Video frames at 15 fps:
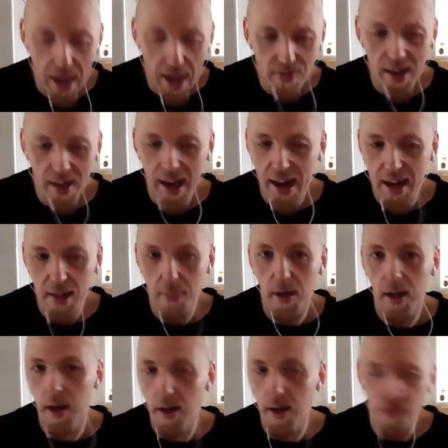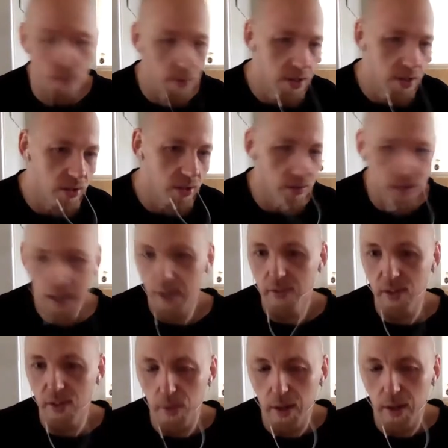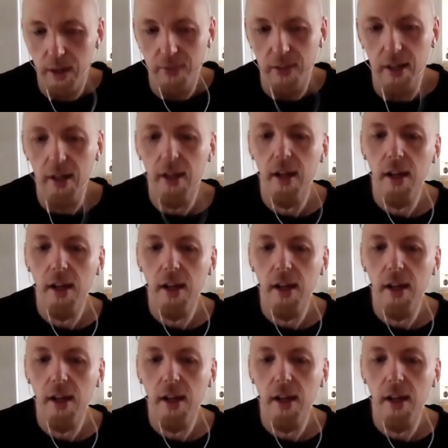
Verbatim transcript: ever had in my life originals, covers, whatever.